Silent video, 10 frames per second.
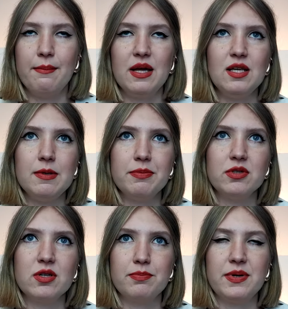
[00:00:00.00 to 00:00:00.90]
Many
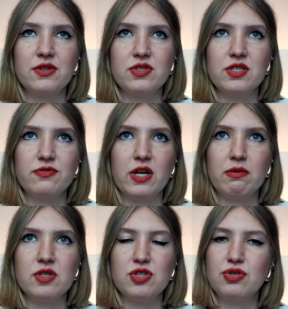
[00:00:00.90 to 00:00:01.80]
people compare this
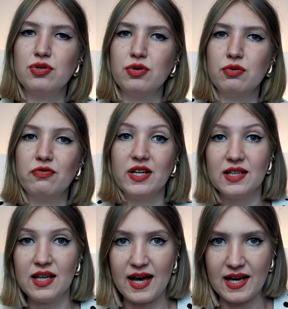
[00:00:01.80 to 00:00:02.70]
fragrance to
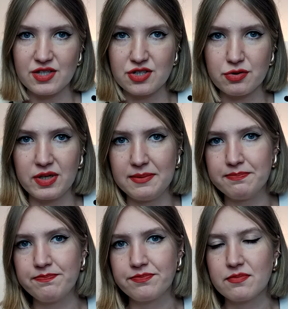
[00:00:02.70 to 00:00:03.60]
vanilla ice
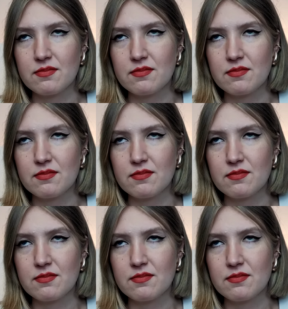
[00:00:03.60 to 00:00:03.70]
cream.